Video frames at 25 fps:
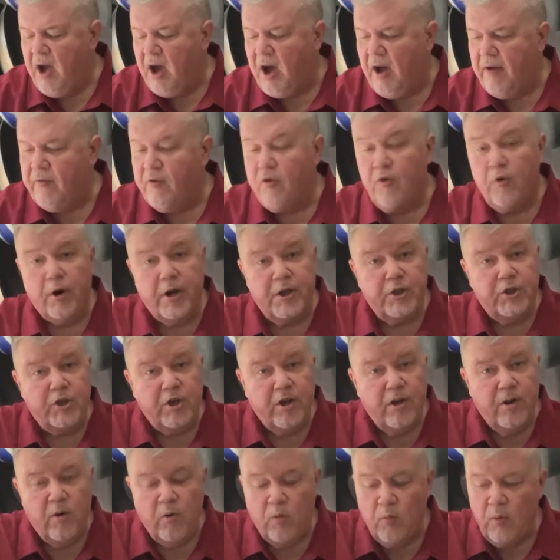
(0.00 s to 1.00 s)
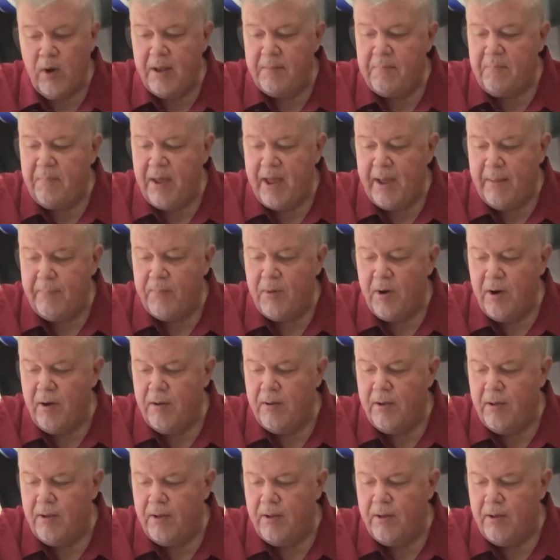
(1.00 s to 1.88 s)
of crushed red pepper.